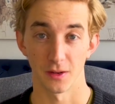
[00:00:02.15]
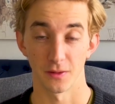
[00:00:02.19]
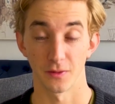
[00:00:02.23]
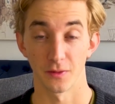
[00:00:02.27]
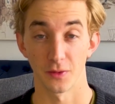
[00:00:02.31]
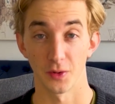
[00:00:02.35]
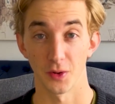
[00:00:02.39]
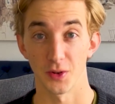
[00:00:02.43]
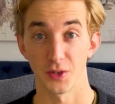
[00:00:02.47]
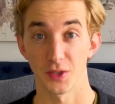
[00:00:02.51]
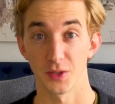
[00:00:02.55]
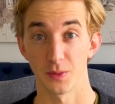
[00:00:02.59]

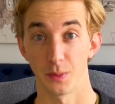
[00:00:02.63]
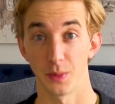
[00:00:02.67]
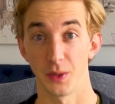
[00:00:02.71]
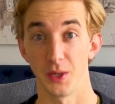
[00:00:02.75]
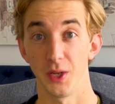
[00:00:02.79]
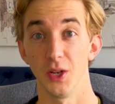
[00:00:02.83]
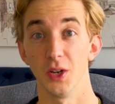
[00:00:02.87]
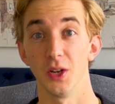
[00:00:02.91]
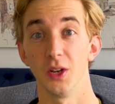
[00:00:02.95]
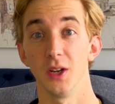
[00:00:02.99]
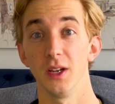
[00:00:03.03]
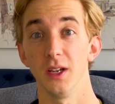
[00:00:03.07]
first
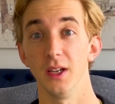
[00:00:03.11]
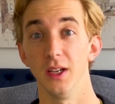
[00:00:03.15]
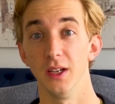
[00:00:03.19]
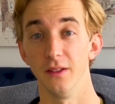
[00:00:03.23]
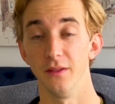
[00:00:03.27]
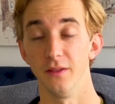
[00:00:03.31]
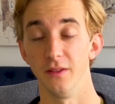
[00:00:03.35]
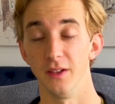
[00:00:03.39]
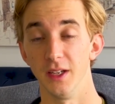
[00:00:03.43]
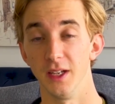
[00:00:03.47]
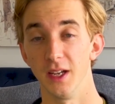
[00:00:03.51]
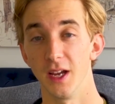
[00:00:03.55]
pure
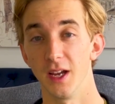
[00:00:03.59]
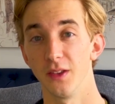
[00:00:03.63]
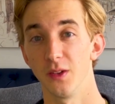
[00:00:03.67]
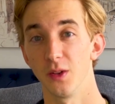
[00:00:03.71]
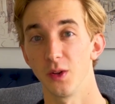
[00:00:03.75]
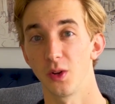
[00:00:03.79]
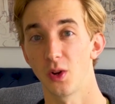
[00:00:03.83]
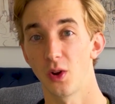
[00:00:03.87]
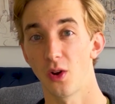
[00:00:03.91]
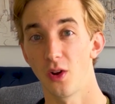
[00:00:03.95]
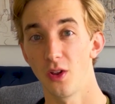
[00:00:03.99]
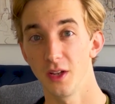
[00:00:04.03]
EV and
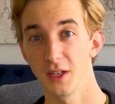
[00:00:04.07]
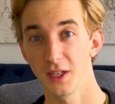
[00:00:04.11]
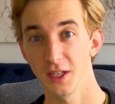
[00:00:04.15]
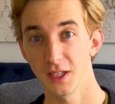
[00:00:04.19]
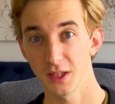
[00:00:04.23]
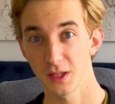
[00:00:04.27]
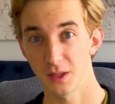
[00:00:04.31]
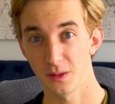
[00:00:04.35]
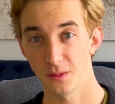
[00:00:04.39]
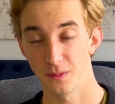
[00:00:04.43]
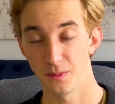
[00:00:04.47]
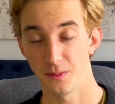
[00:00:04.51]
they're calling
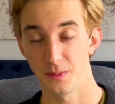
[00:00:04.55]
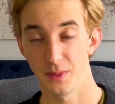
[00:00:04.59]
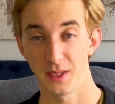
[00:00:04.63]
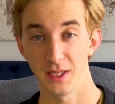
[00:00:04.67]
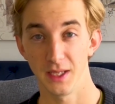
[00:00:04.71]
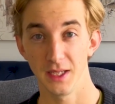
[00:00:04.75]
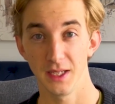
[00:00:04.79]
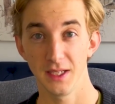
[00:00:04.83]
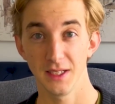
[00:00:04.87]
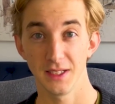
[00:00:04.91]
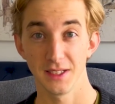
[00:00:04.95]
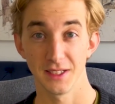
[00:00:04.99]
it the
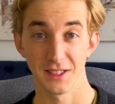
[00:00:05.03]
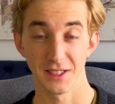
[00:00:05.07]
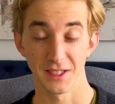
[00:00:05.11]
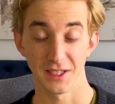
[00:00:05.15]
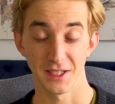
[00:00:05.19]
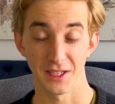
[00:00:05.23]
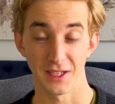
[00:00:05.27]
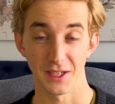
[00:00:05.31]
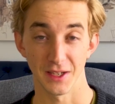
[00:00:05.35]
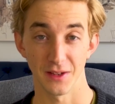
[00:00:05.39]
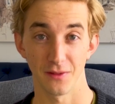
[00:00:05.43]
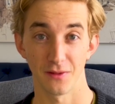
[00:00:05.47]

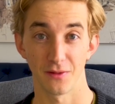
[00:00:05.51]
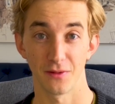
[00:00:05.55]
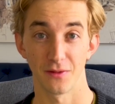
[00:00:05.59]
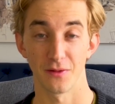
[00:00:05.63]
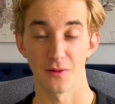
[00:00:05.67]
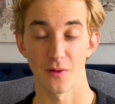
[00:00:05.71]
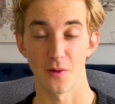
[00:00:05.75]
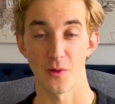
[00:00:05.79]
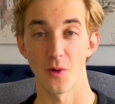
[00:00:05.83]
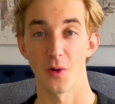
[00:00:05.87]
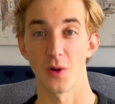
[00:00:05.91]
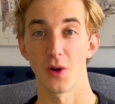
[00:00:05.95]

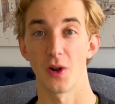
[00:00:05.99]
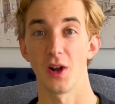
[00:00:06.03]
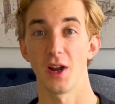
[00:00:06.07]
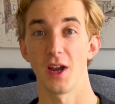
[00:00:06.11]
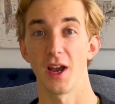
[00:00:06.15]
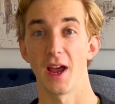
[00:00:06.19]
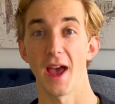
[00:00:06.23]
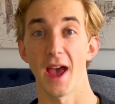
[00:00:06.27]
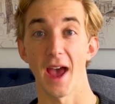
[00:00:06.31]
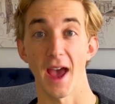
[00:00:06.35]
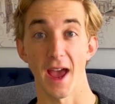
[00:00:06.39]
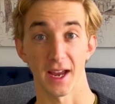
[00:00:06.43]

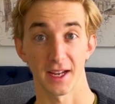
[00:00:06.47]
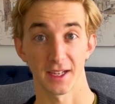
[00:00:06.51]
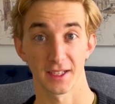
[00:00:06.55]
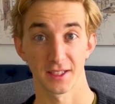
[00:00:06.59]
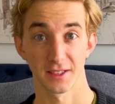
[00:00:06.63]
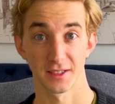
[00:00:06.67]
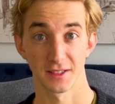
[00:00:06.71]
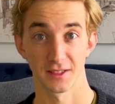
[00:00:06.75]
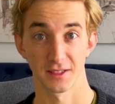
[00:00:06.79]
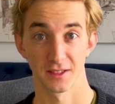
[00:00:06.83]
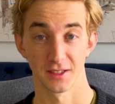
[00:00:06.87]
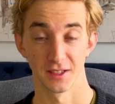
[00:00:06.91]

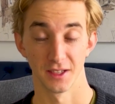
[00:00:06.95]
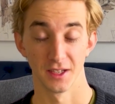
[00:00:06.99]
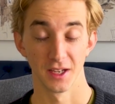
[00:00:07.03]
BZ4X.